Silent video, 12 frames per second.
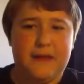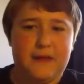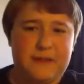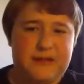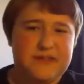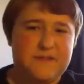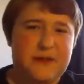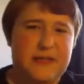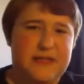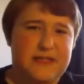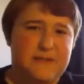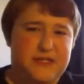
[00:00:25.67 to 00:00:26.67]
Because of my
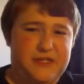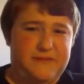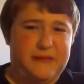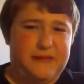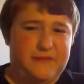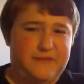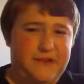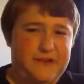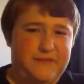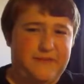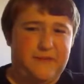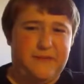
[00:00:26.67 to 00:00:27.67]
Asperger's, it made it very
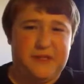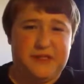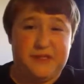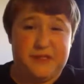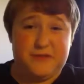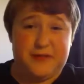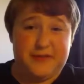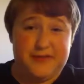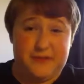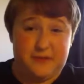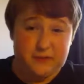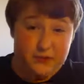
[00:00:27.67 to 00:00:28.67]
difficult for me to interact
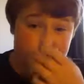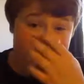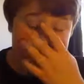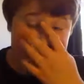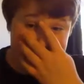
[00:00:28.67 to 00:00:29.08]
in a group,